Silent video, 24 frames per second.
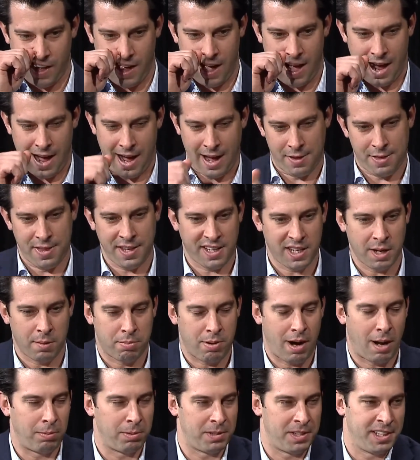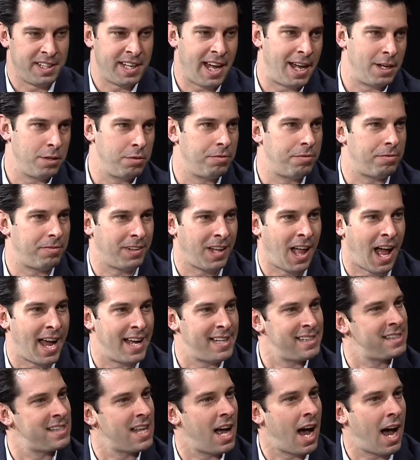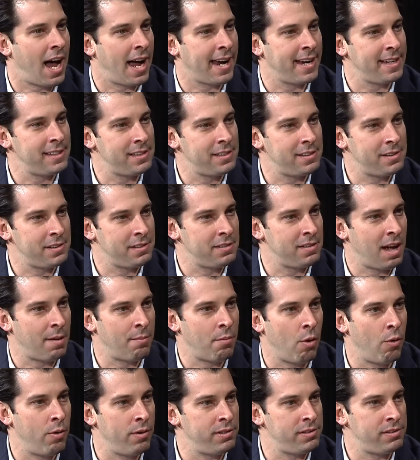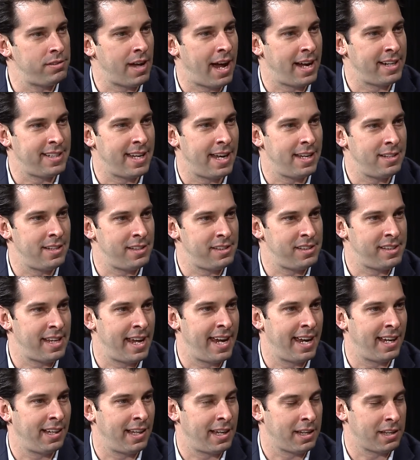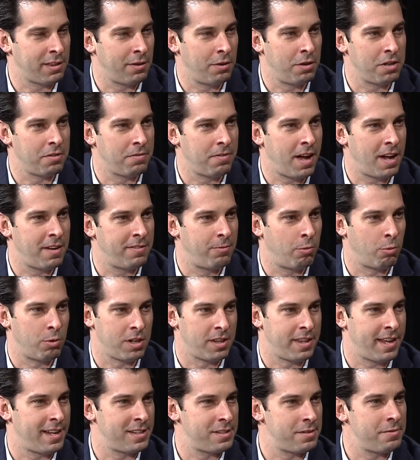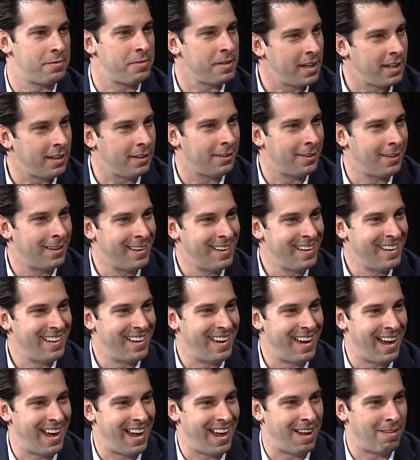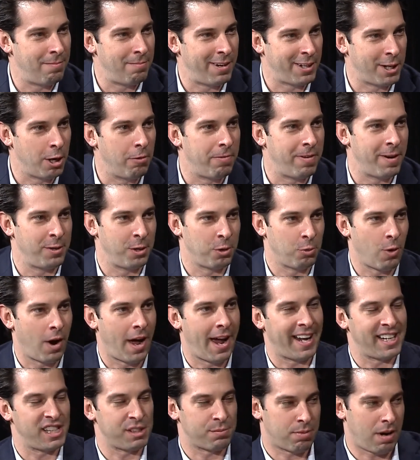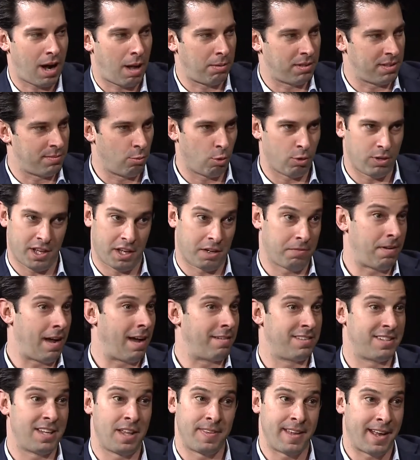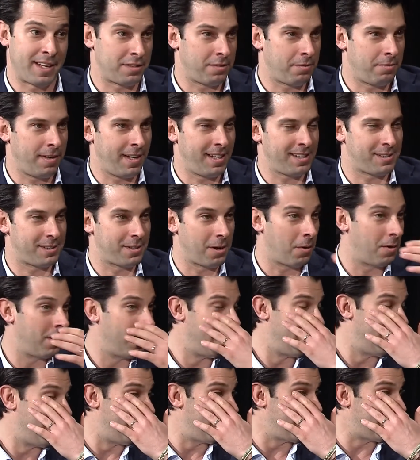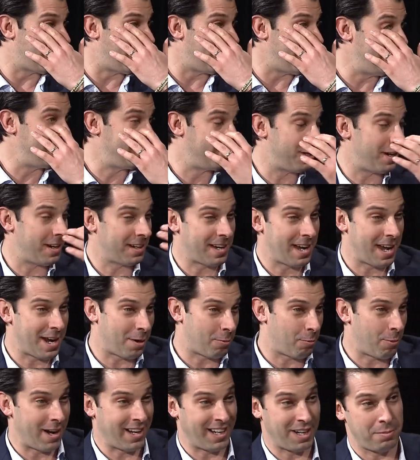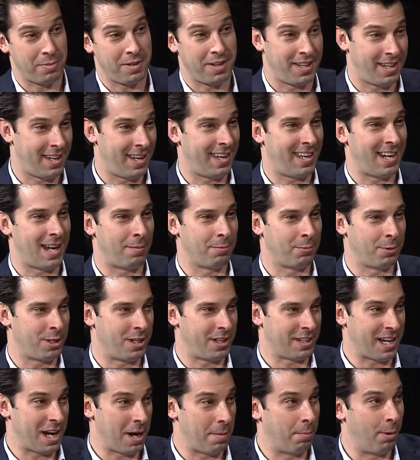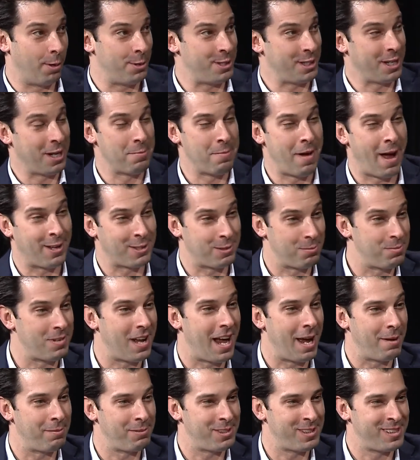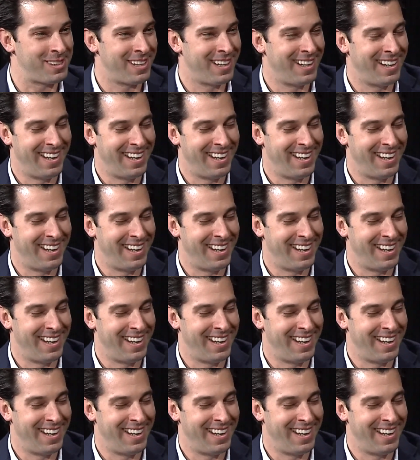I think I'm probably the guy who flies the highest. I tend to stay at 35, 40,000 feet. My co-founder Ryan's probably more like 5,000 to 10,000 feet. So, he's good at kind of reining me in. I'm good at kind of pushing him out sometimes.